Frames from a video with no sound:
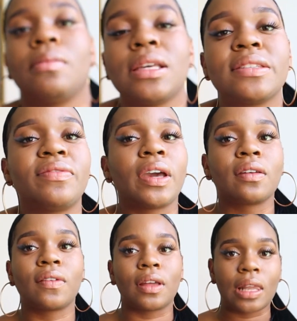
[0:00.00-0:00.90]
It's
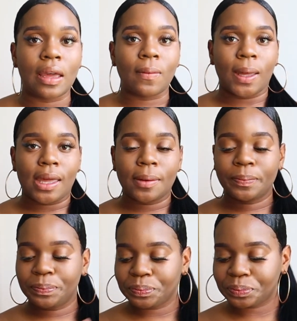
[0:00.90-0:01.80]
very, very lightweight,
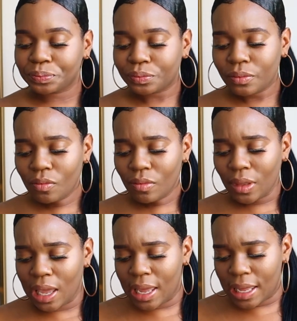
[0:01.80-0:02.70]

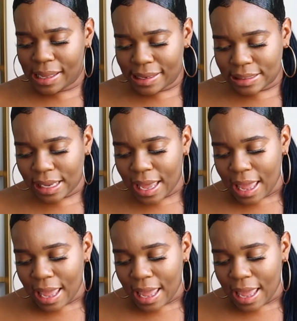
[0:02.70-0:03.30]
and